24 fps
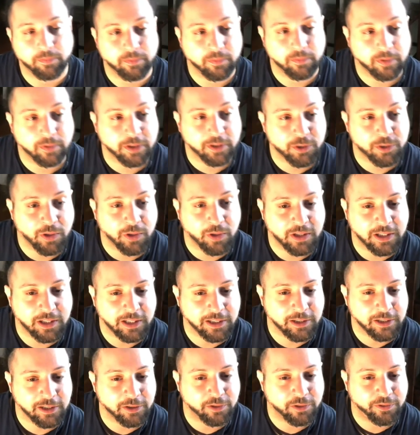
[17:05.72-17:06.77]
There's one
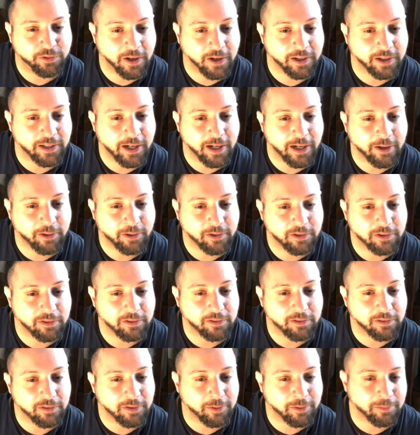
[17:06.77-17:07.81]
thing you'll find out
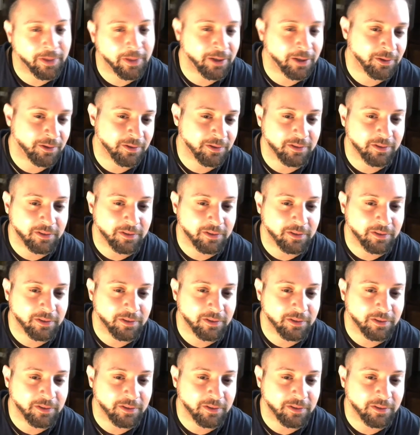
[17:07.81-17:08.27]
about